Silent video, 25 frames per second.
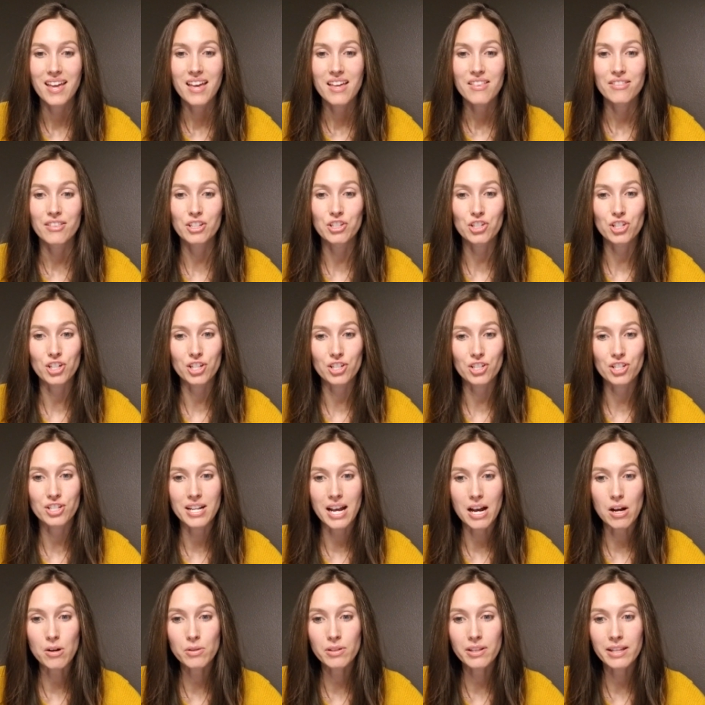The church
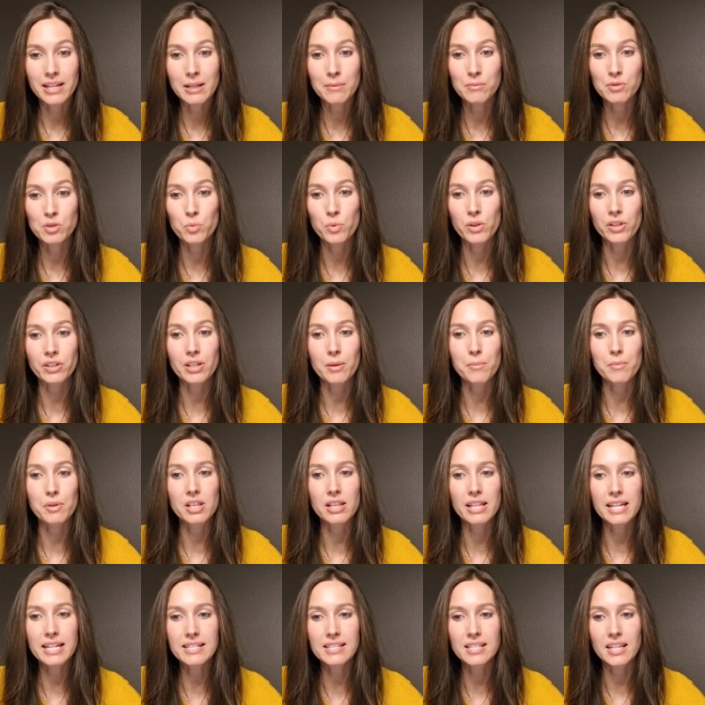now claims William
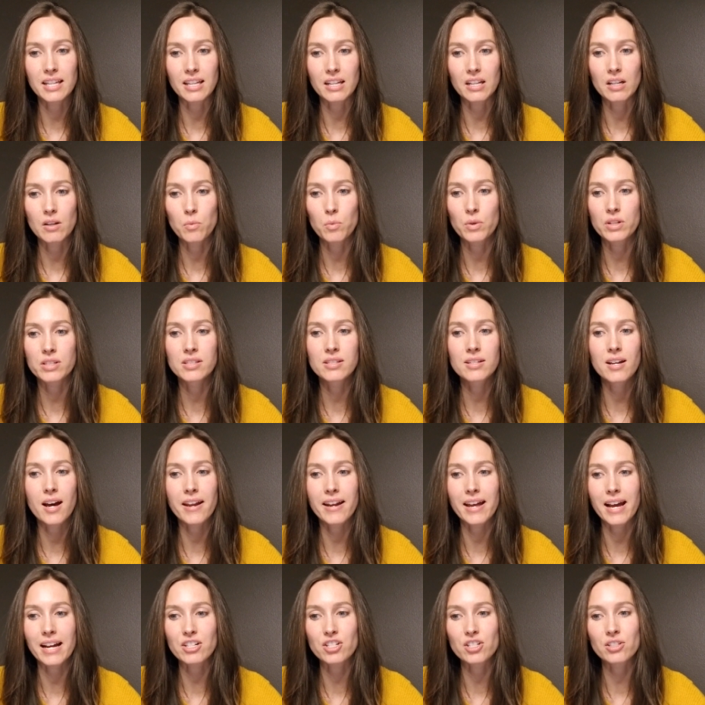Clayton was not
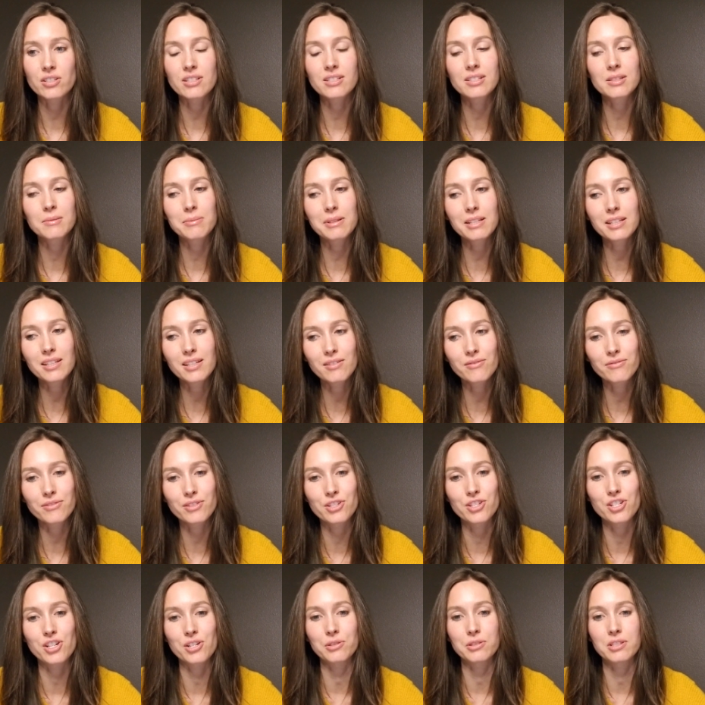actually speaking for
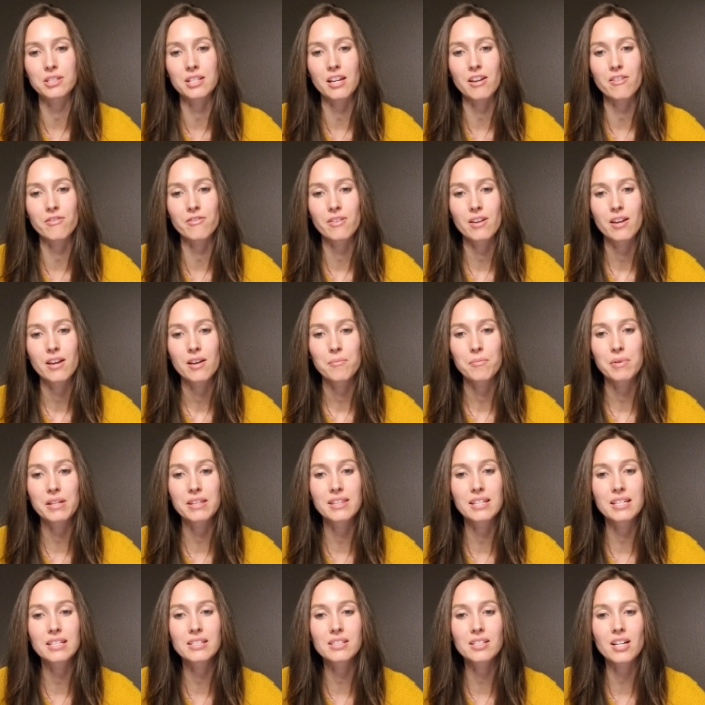Joseph, but
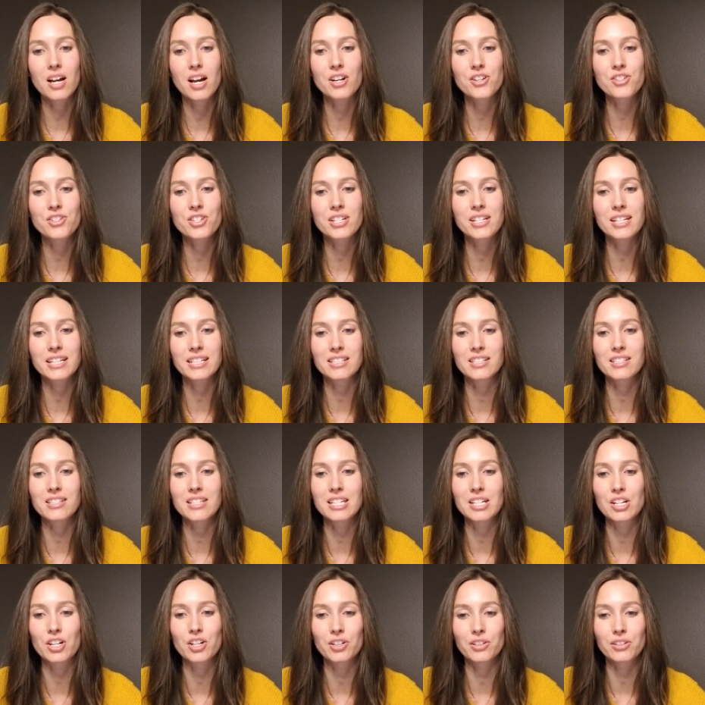this contradicts
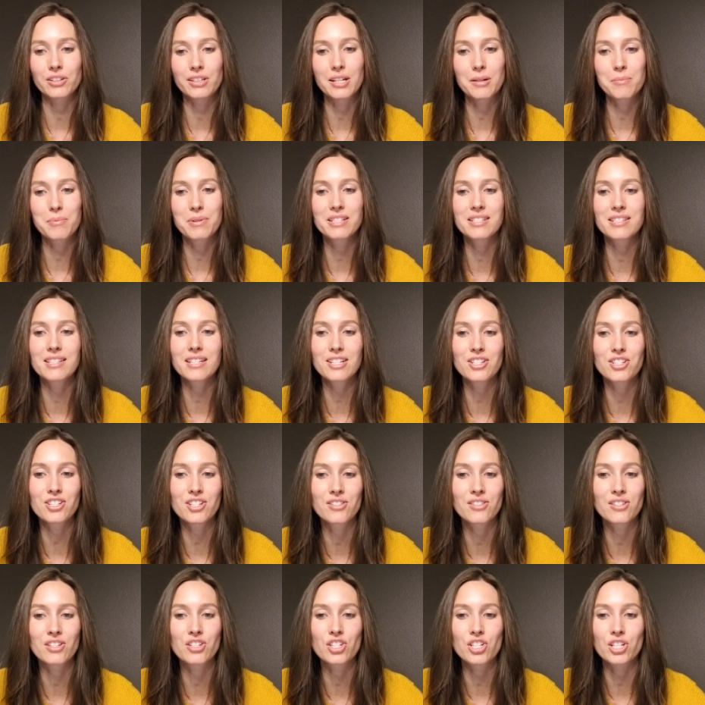the earlier
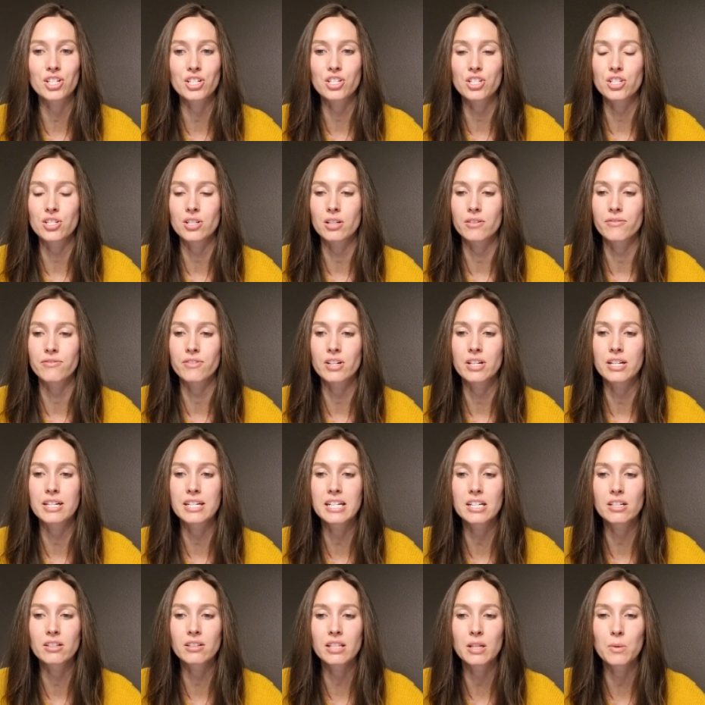position the church took for
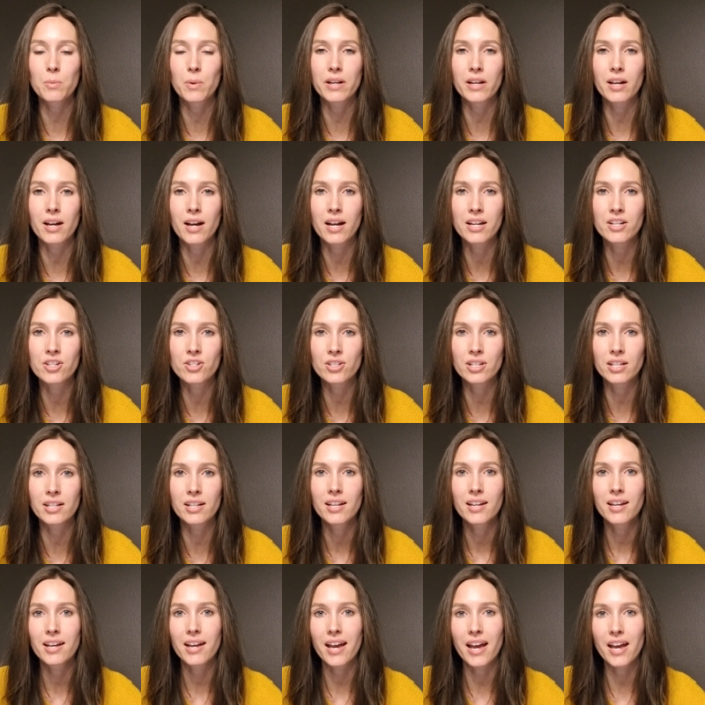nearly
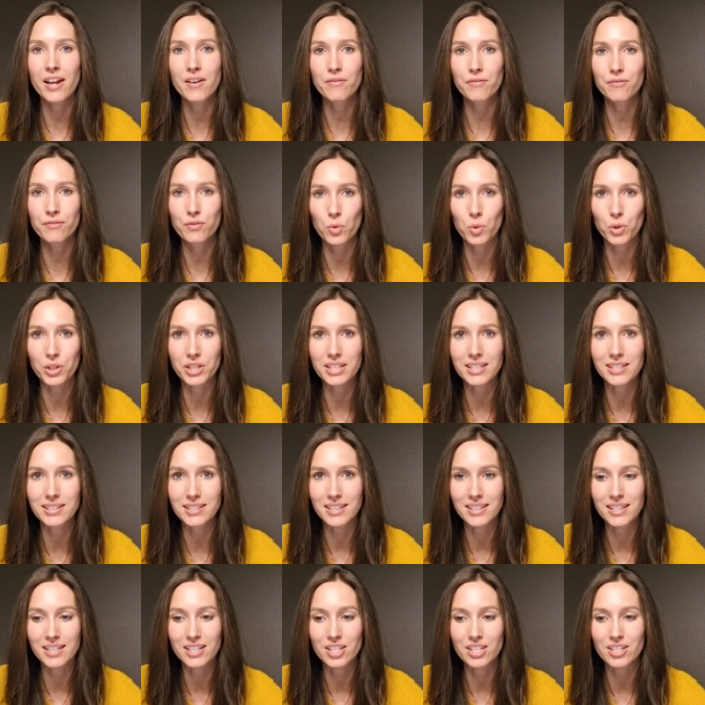140
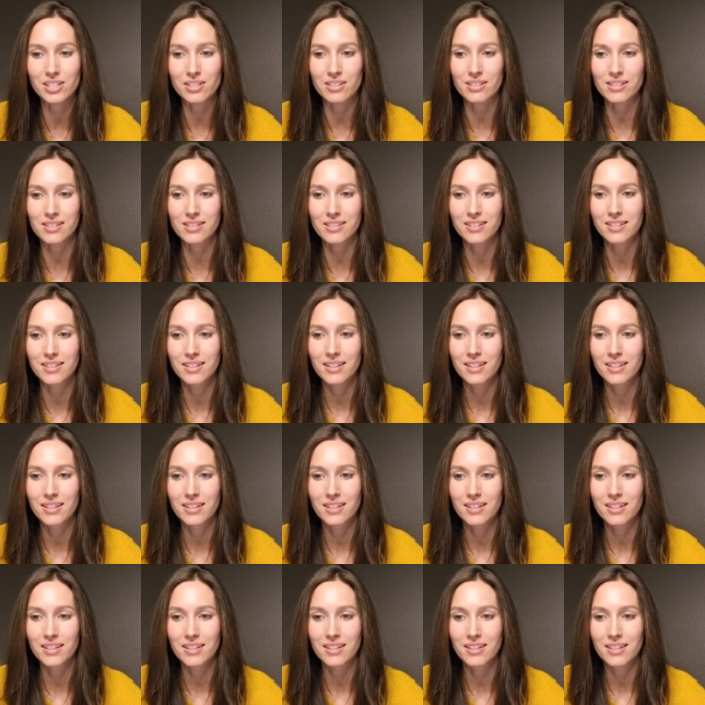years.